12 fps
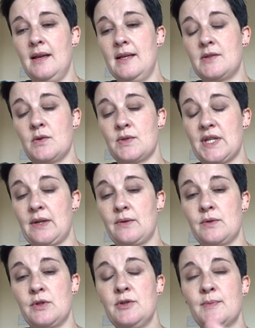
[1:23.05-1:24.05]
It's all
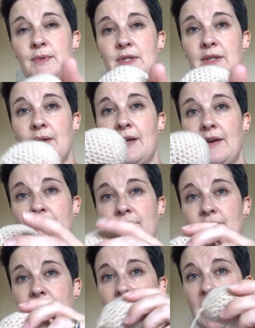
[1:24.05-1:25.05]
tangled up. So I have
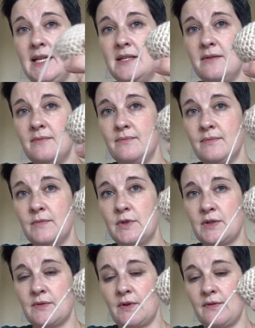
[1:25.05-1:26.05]
the head,
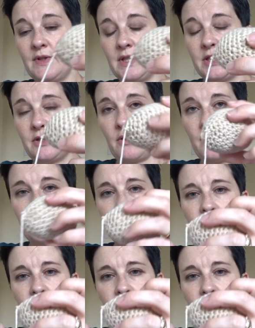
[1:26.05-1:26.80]
which I've not finished off.